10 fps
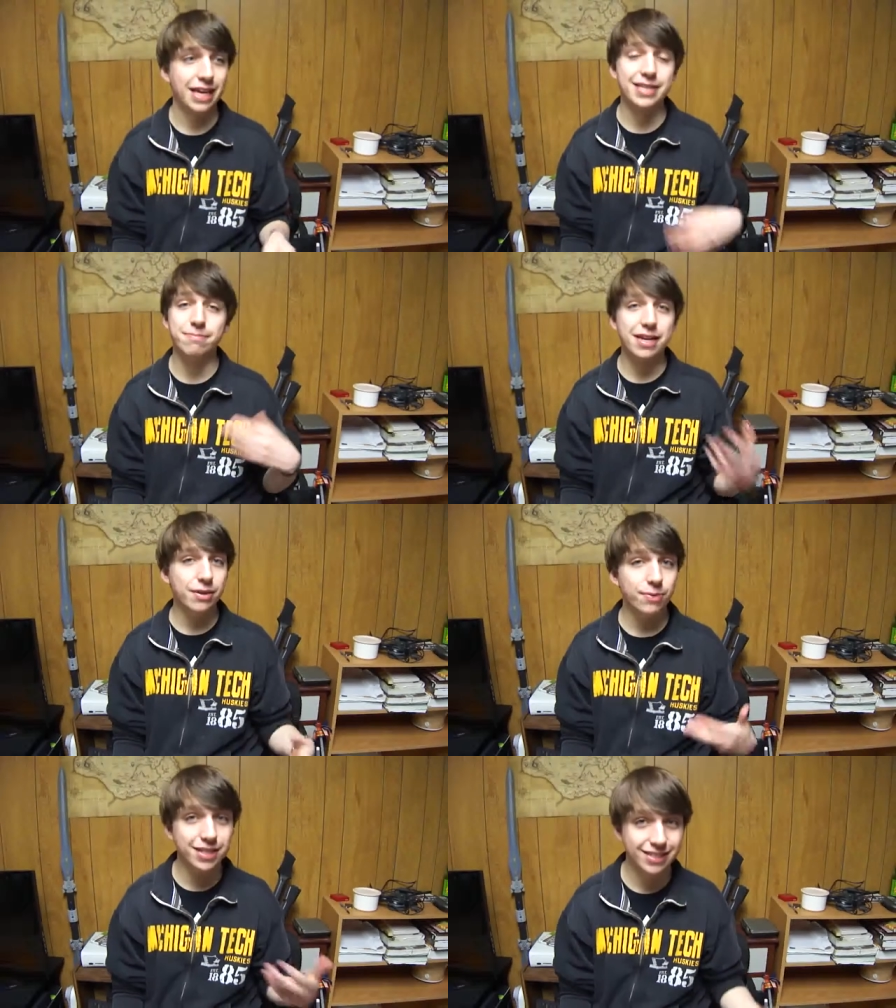as
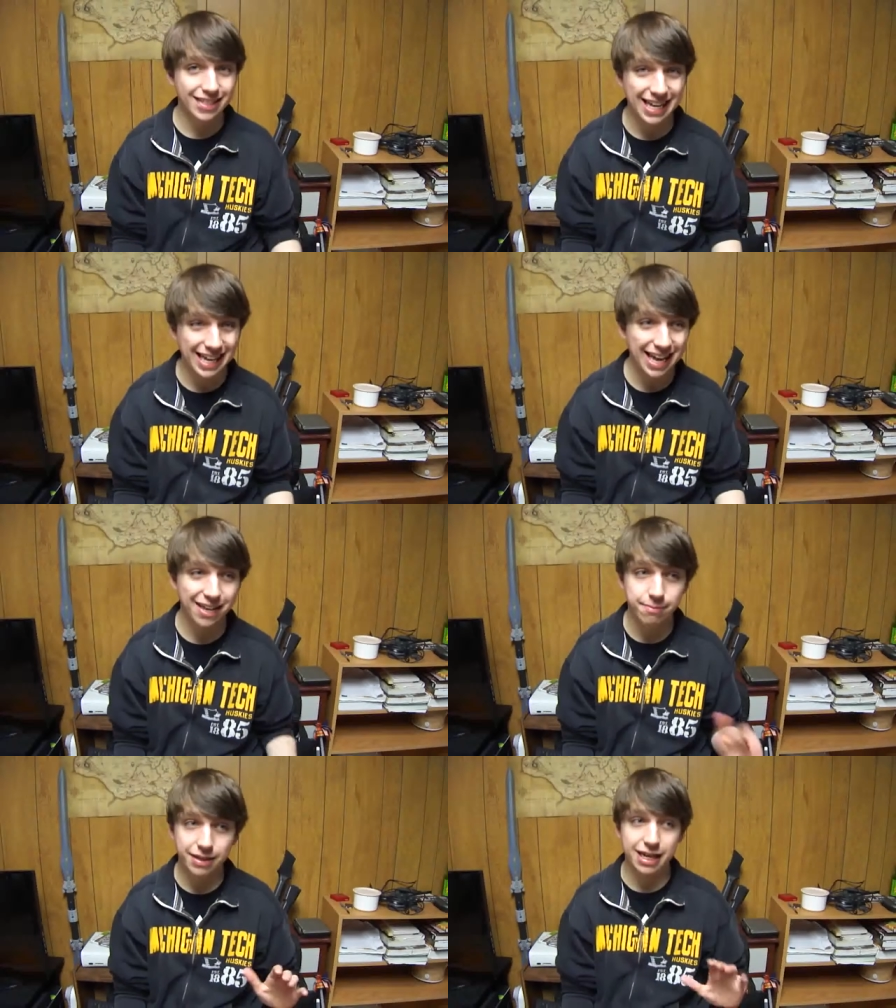many weeks as I
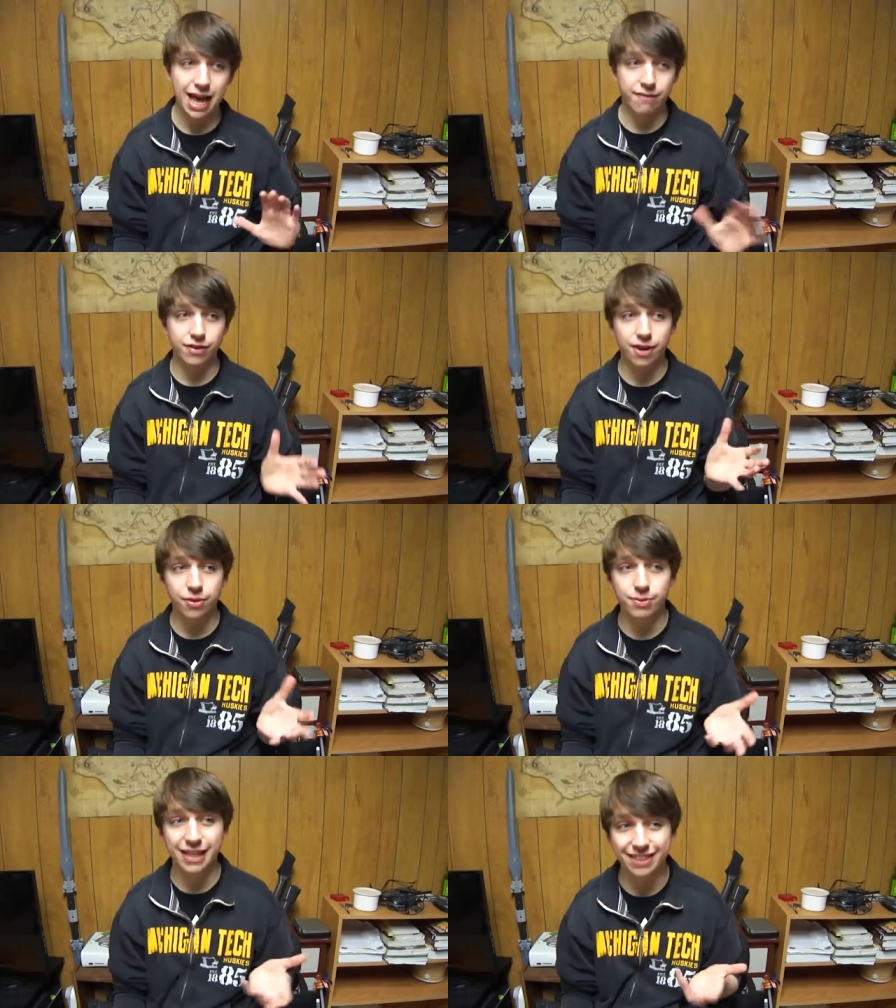can, but every
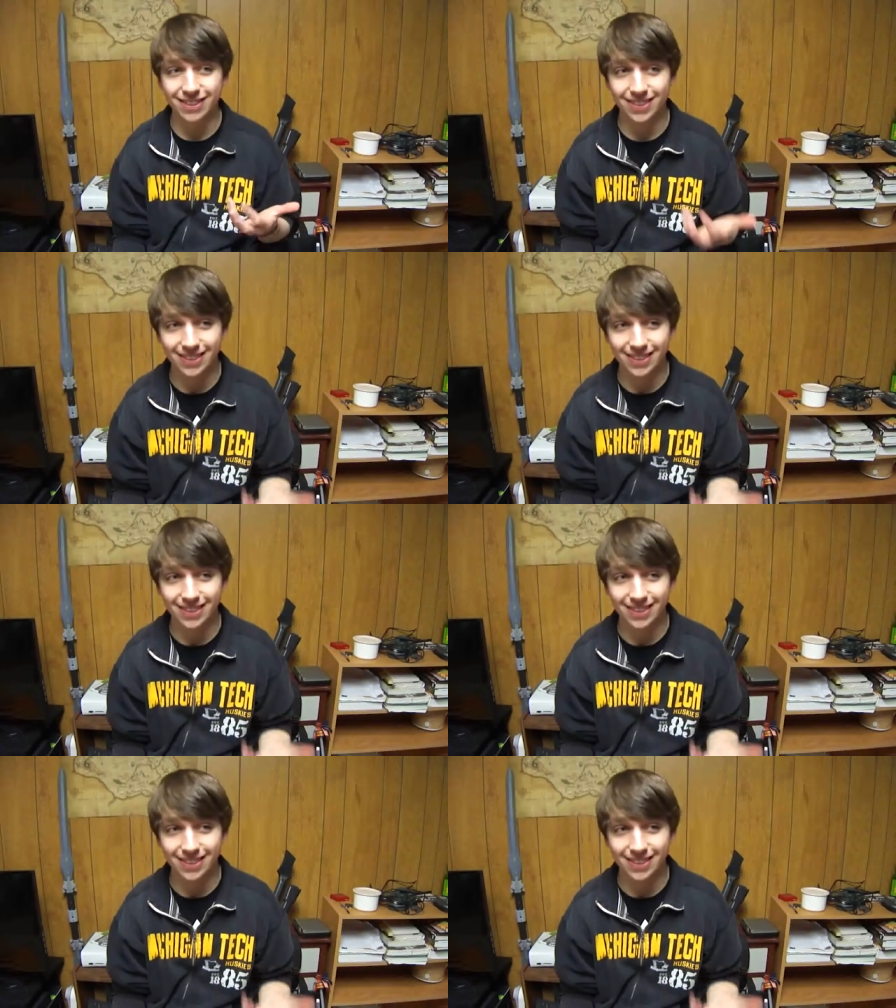other week at the